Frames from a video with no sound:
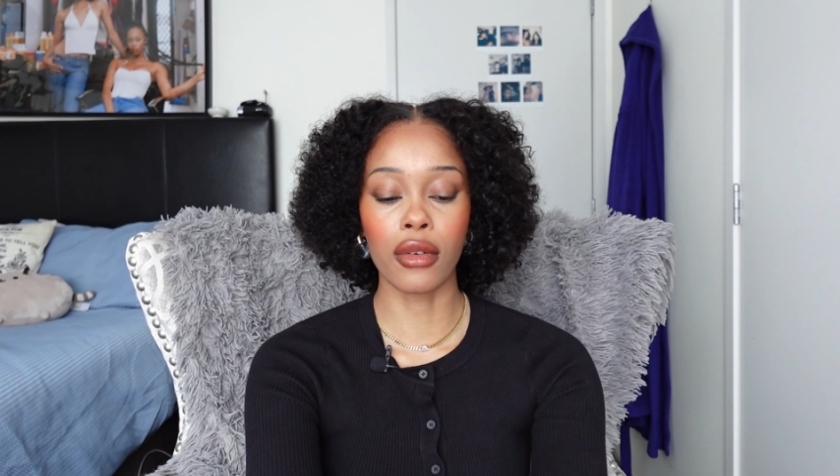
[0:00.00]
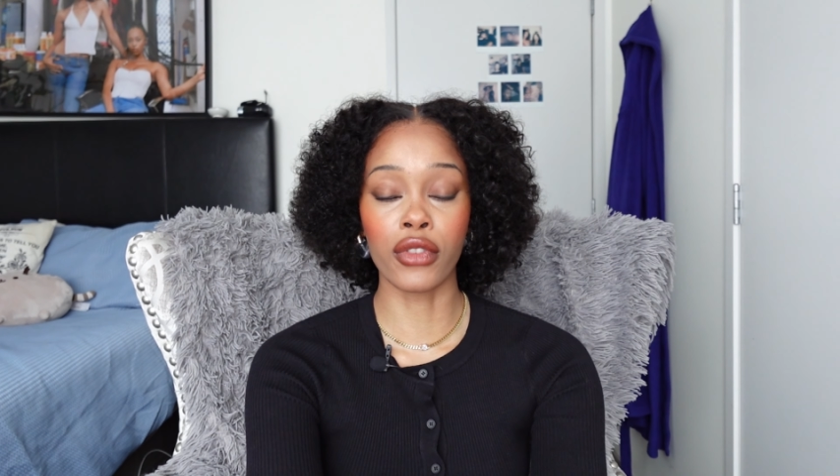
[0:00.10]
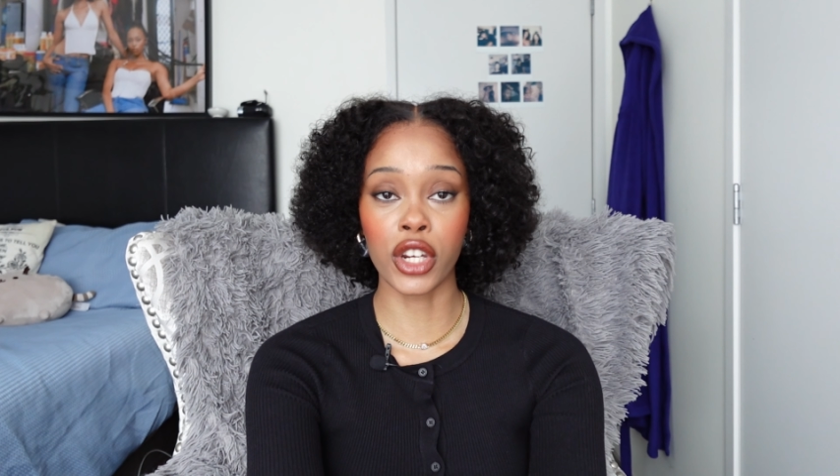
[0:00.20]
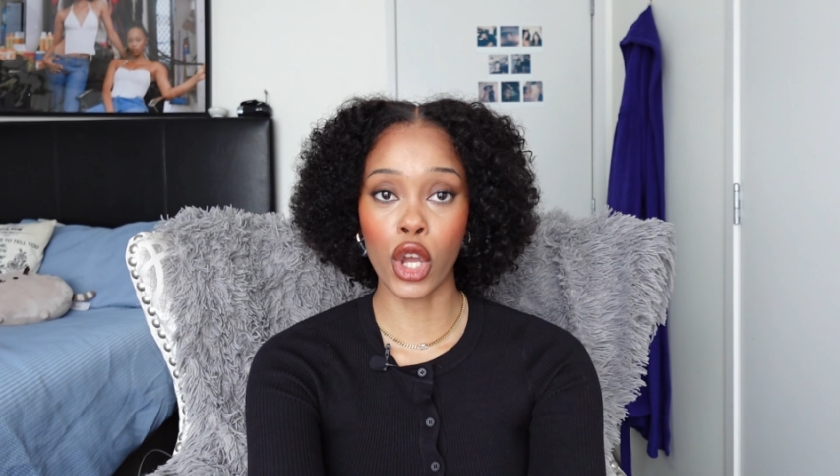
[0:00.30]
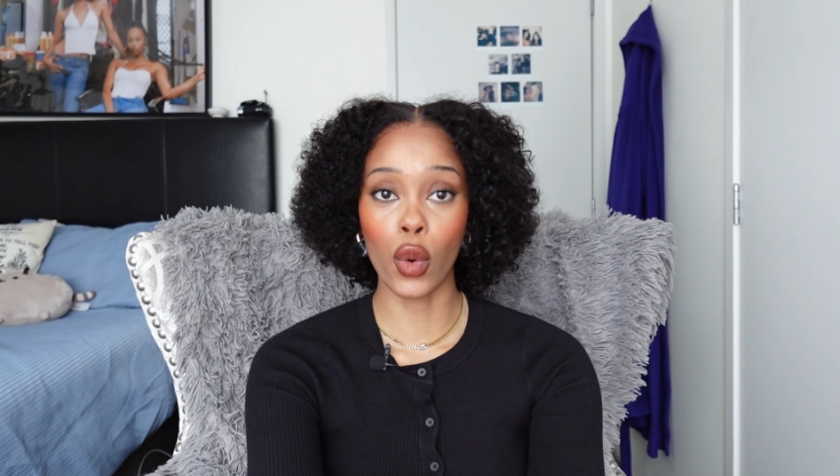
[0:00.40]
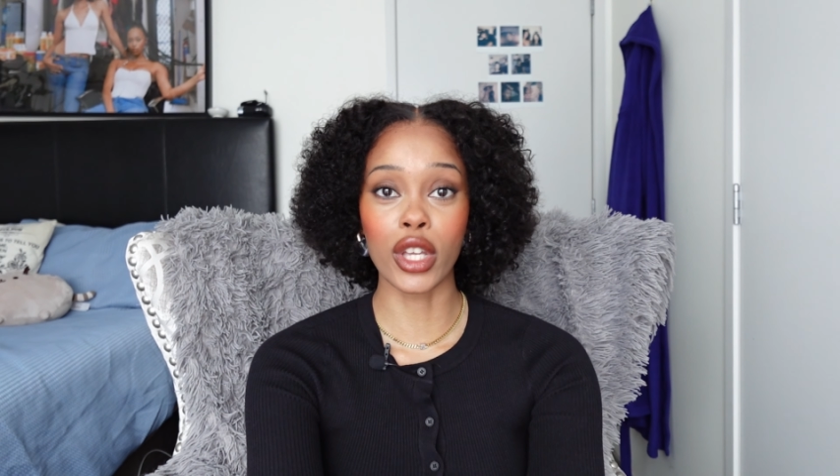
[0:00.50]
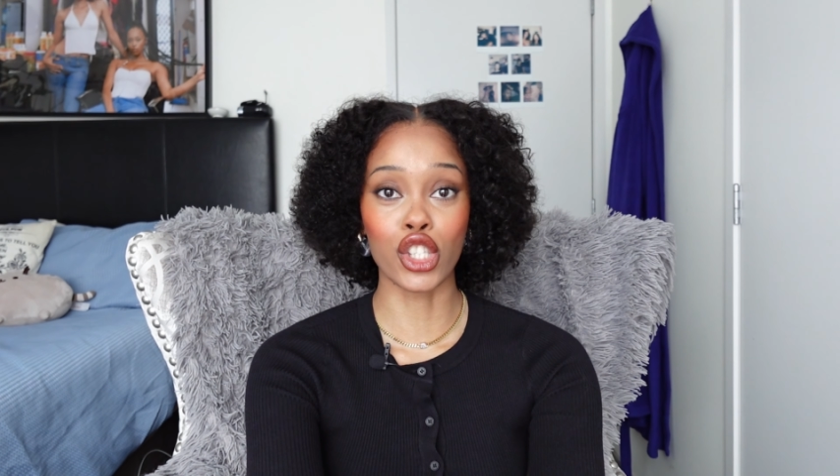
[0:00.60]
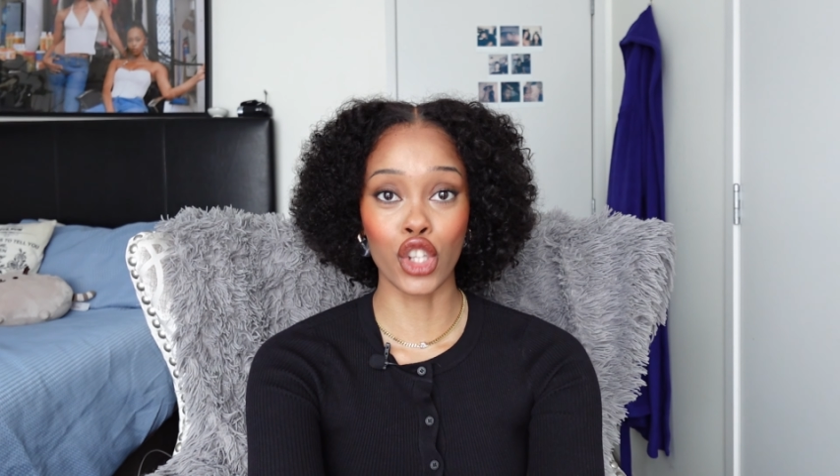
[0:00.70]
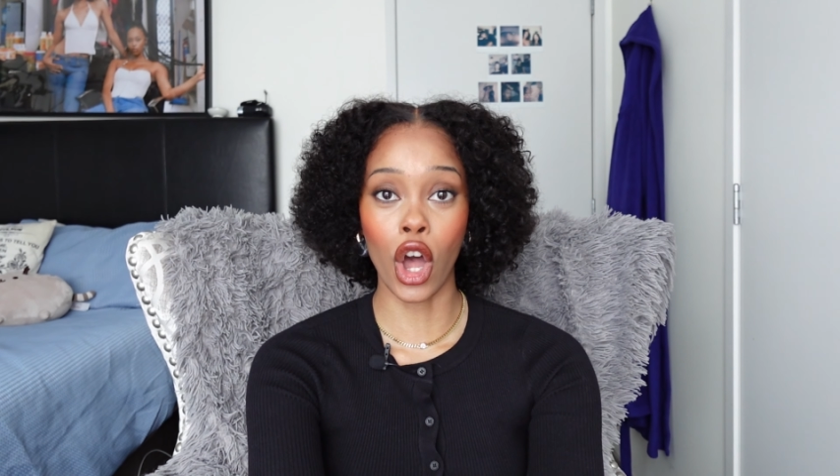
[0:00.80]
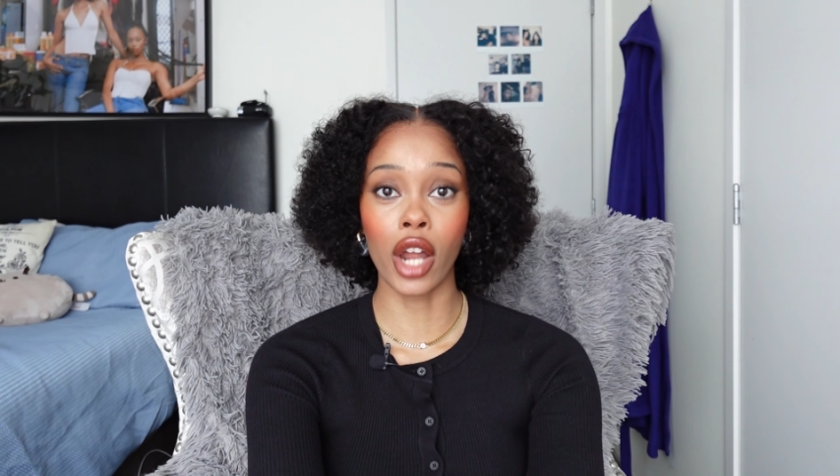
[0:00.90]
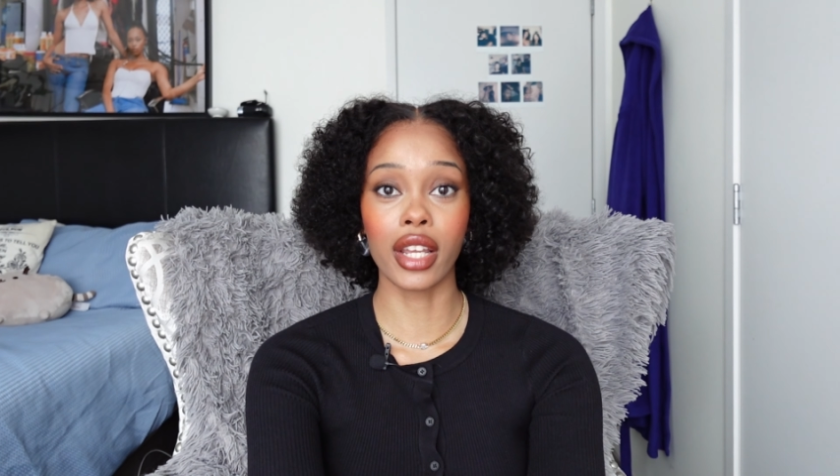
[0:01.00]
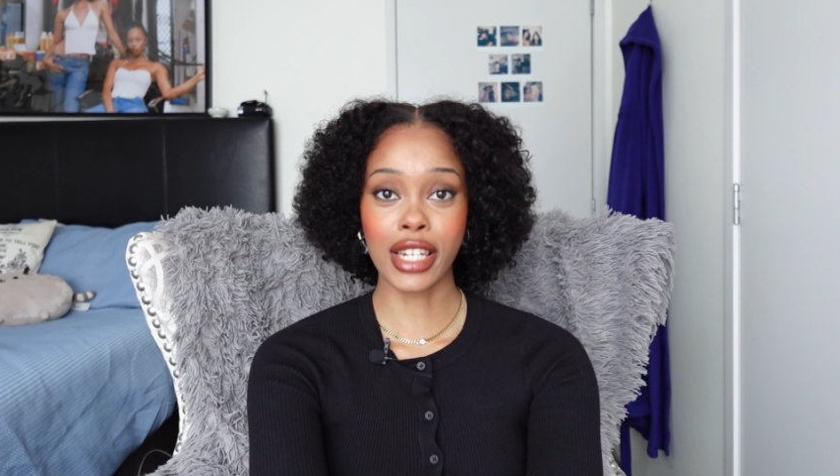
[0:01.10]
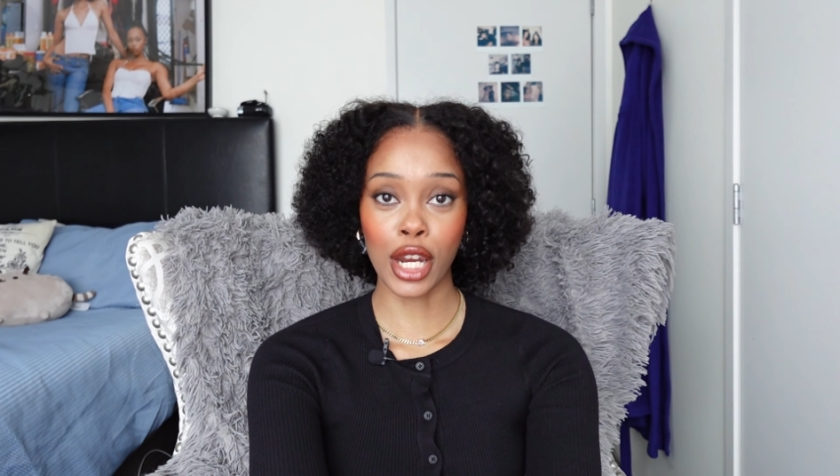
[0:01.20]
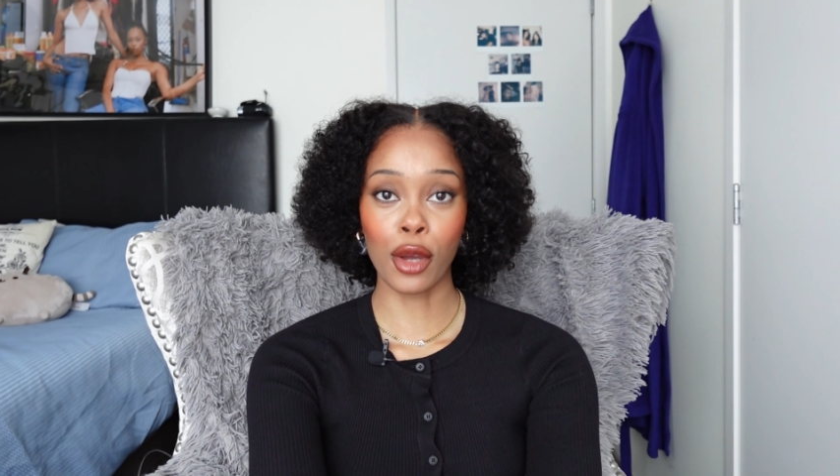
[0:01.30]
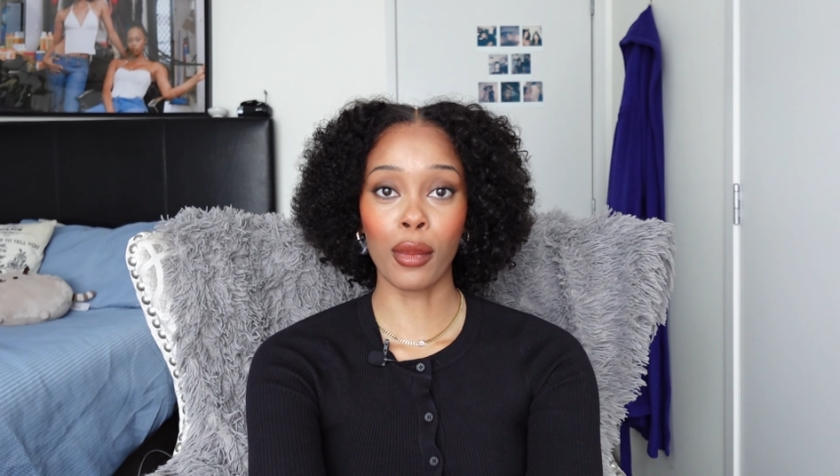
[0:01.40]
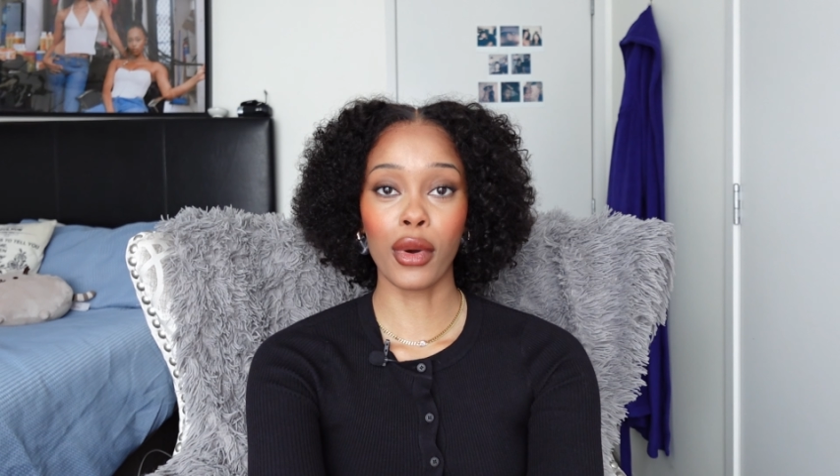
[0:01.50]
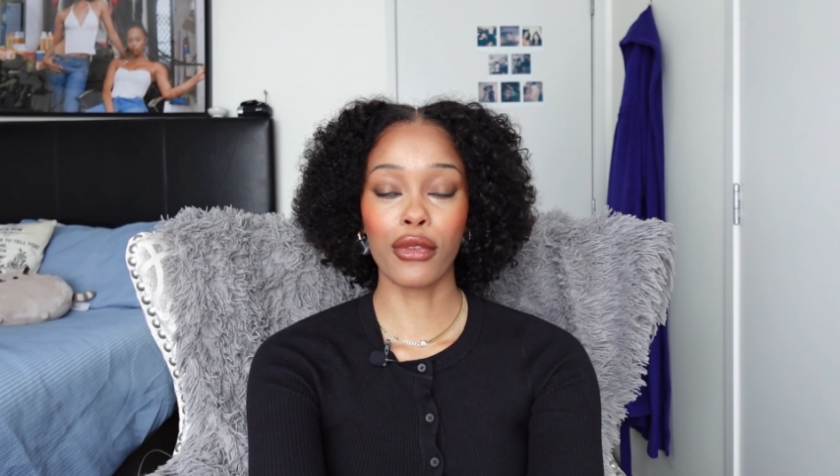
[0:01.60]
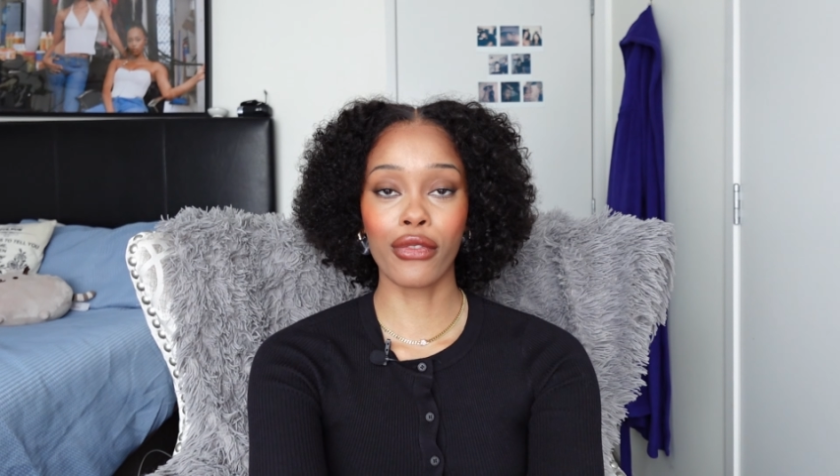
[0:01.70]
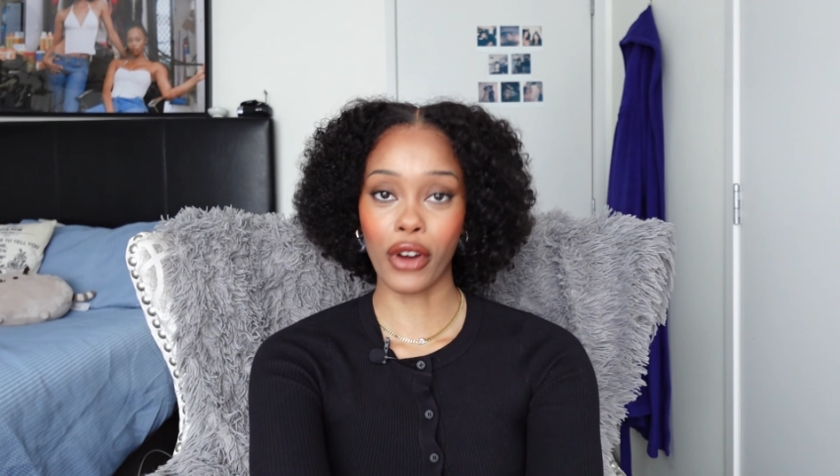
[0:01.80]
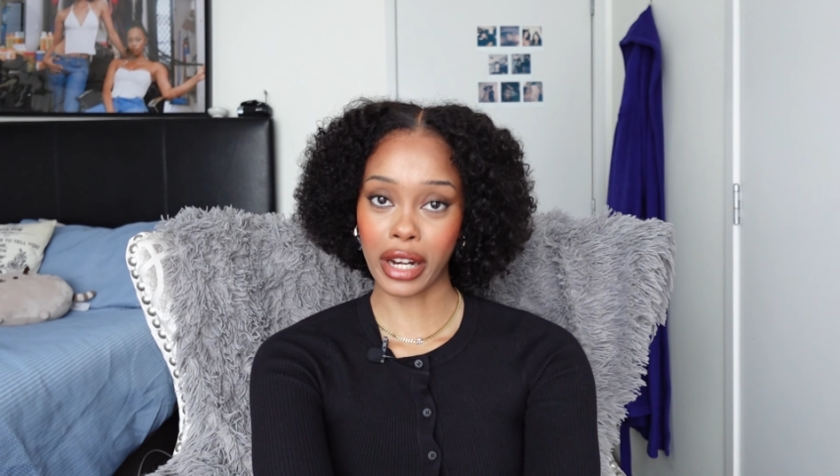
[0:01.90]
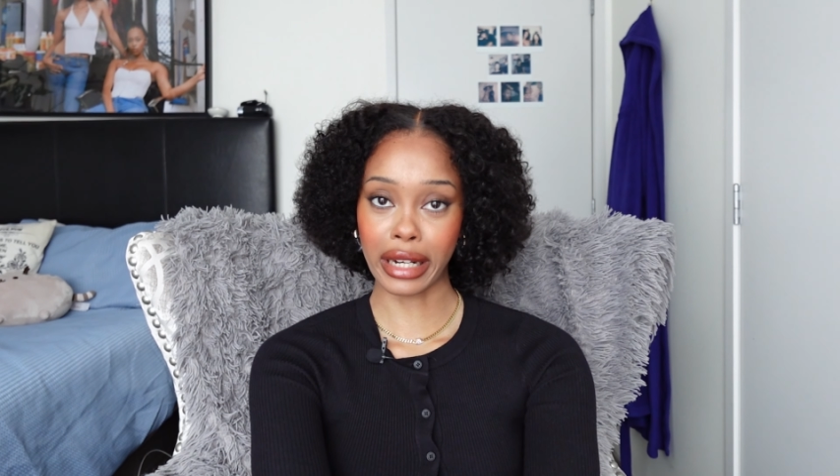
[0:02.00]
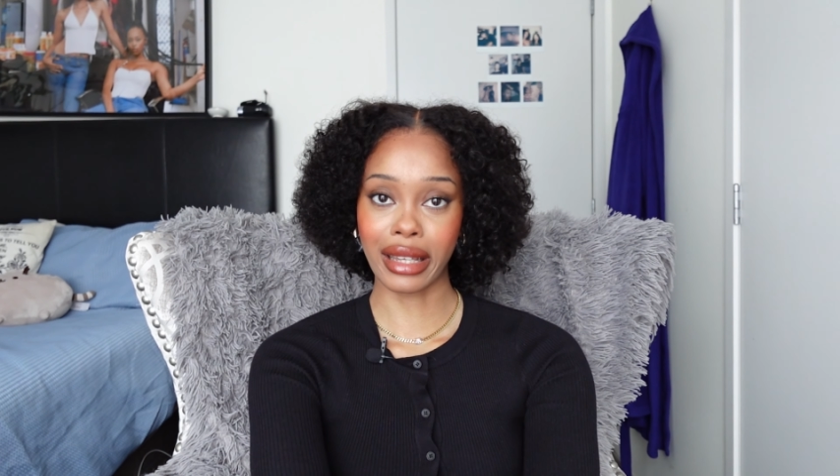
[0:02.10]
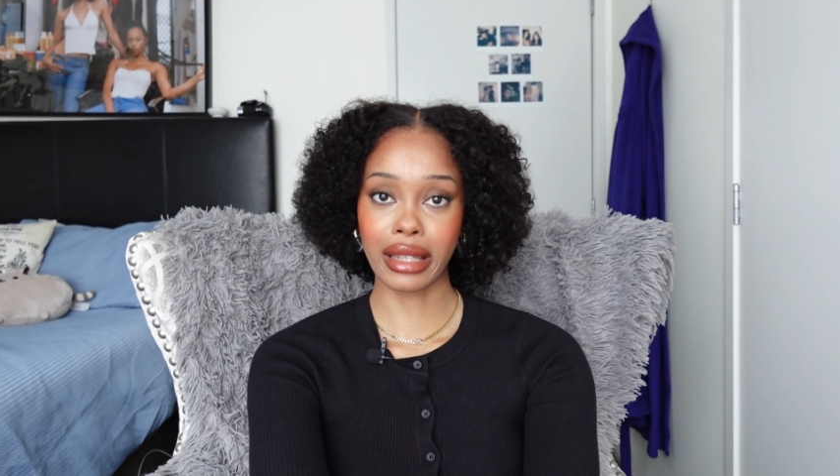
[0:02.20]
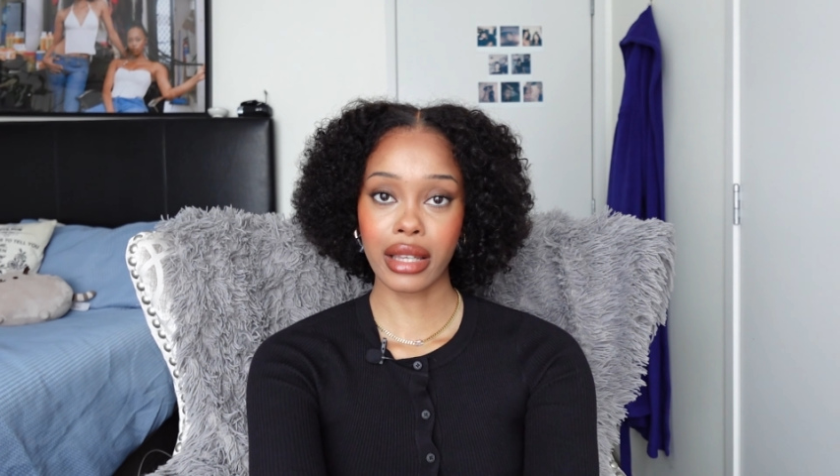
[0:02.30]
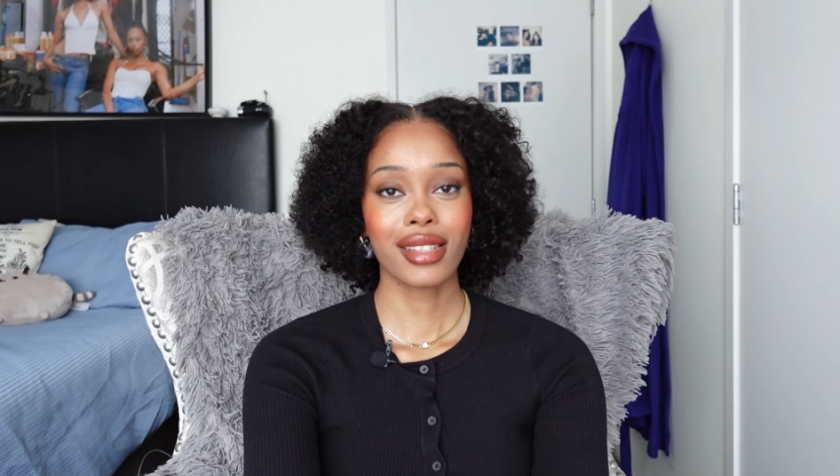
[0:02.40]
video is not denim friendly.